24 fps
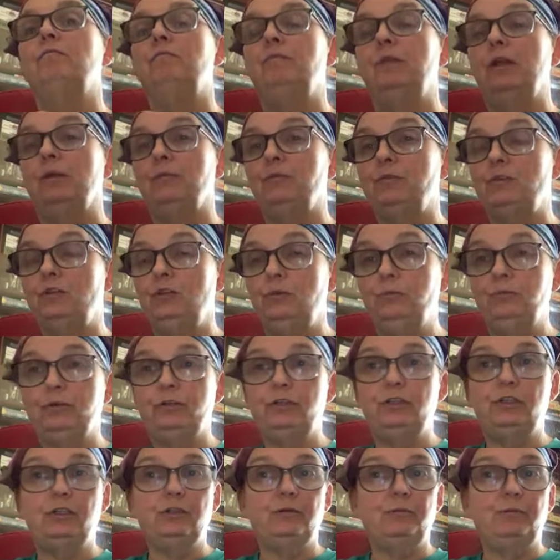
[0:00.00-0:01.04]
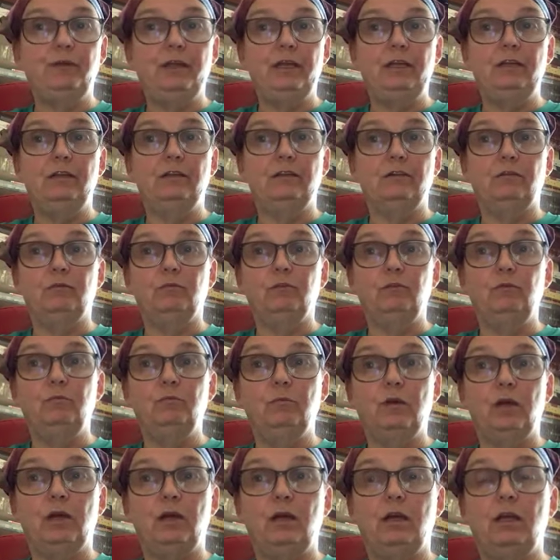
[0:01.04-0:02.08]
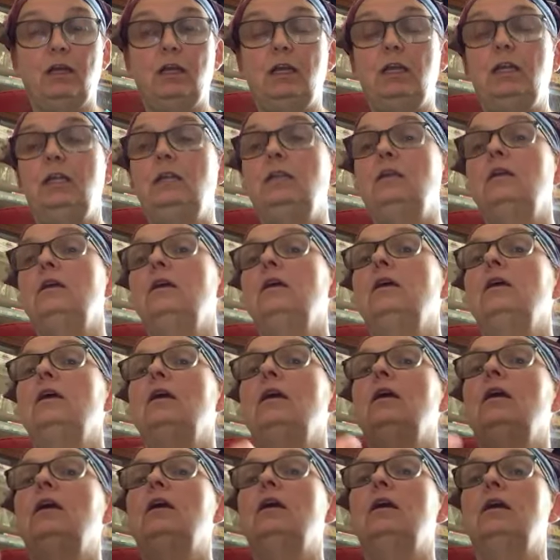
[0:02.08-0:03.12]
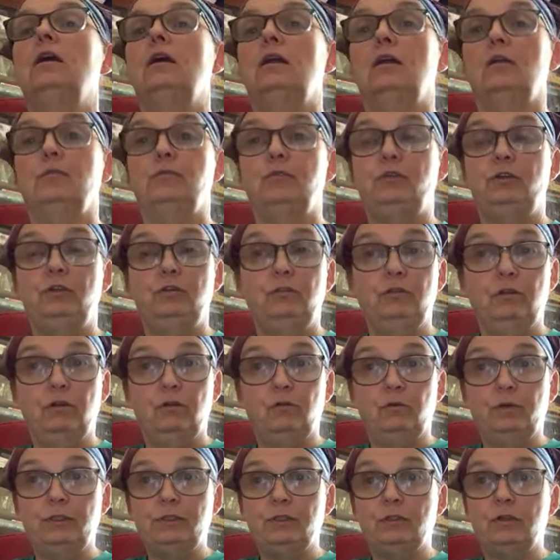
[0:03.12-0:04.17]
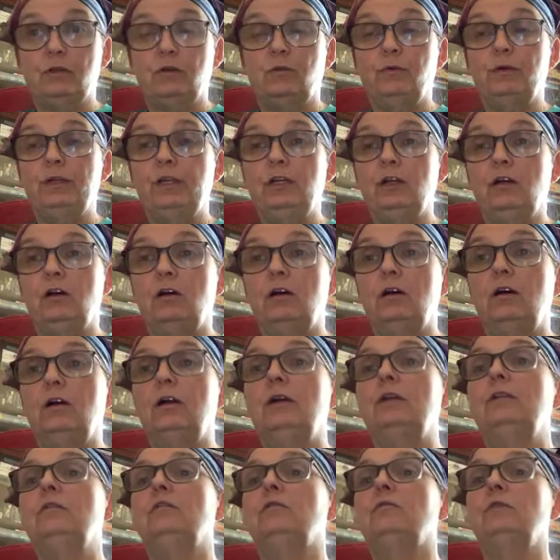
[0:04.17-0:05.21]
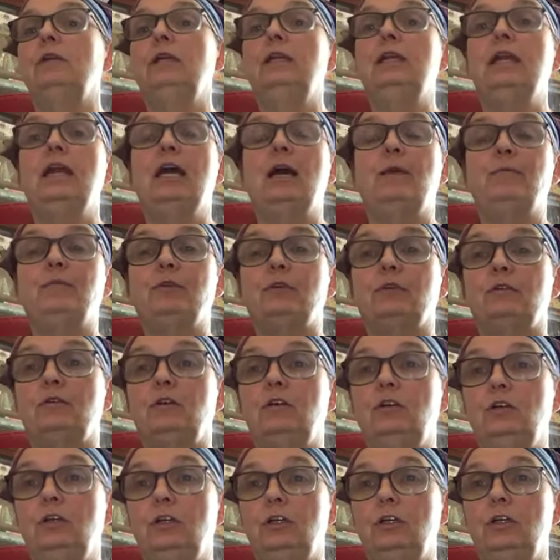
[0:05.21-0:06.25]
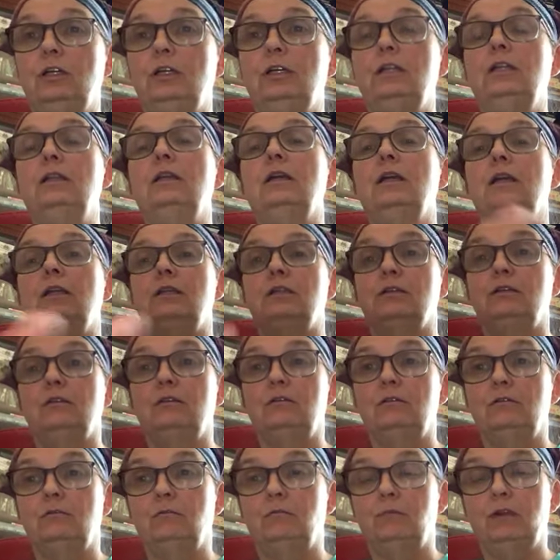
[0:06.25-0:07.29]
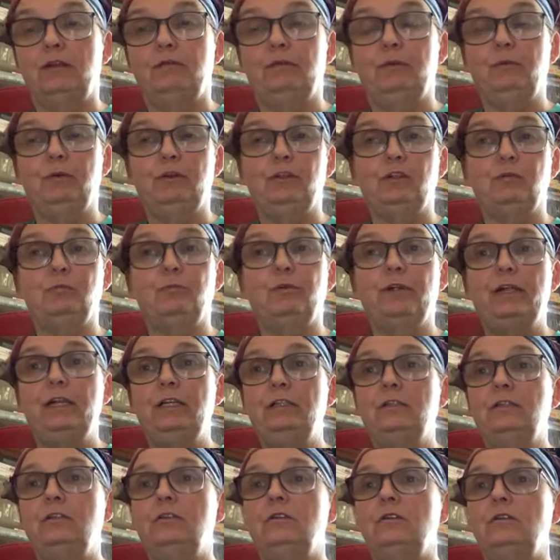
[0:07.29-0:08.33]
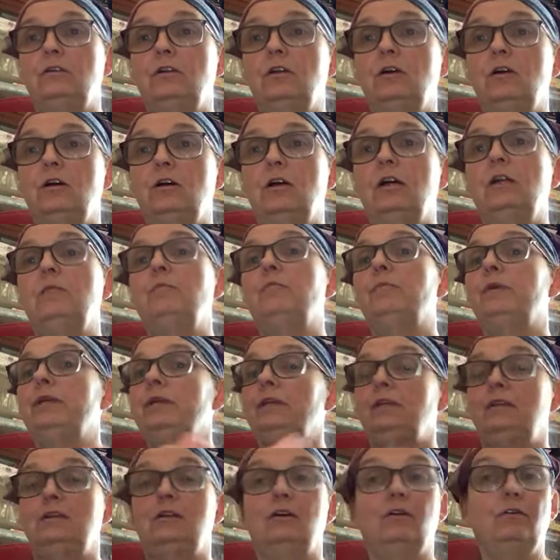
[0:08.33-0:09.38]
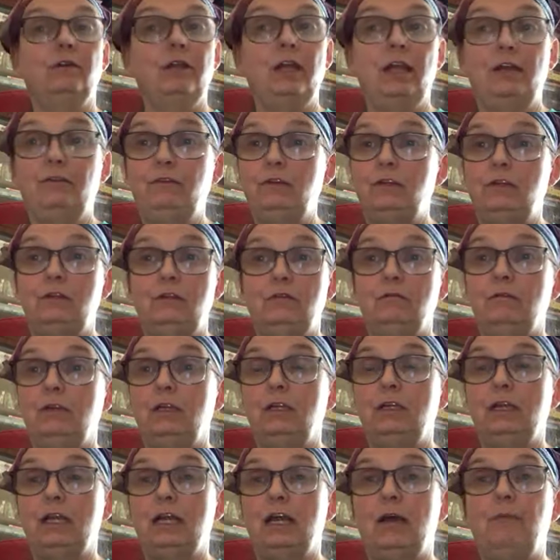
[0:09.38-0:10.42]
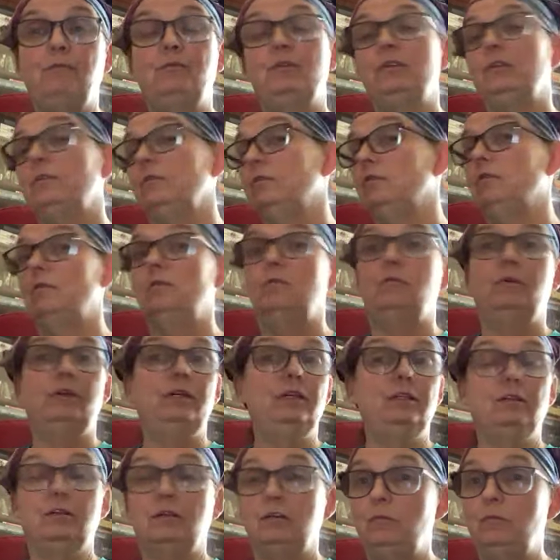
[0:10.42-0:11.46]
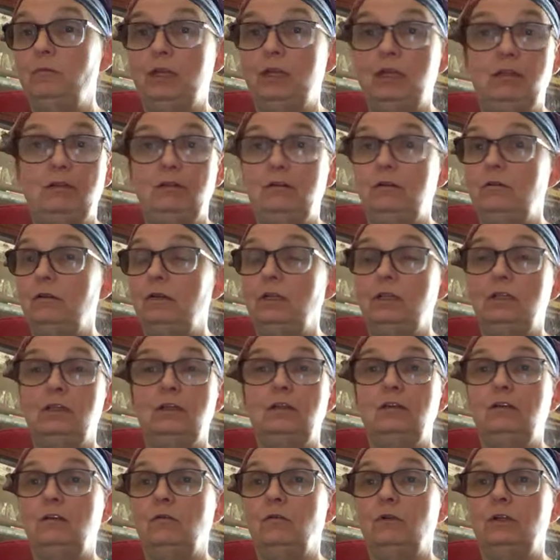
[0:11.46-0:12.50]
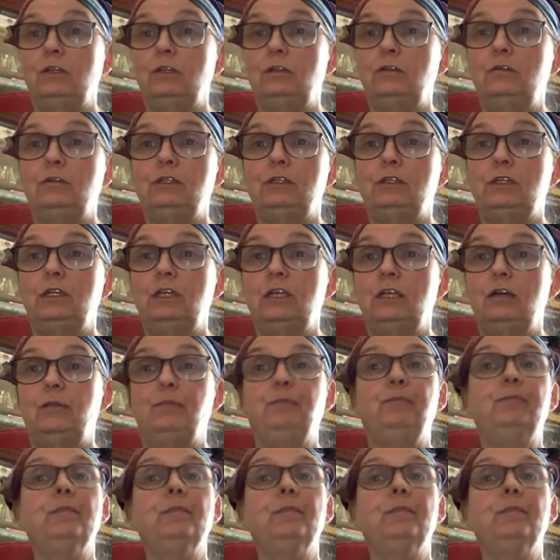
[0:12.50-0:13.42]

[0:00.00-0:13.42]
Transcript: Helps you participate in the group mind. Helps you know what's going on. Recaps are good. So everyone's brains turn on. But you don't have to do recaps. Nobody's going to make you do anything you don't want to do as a DM.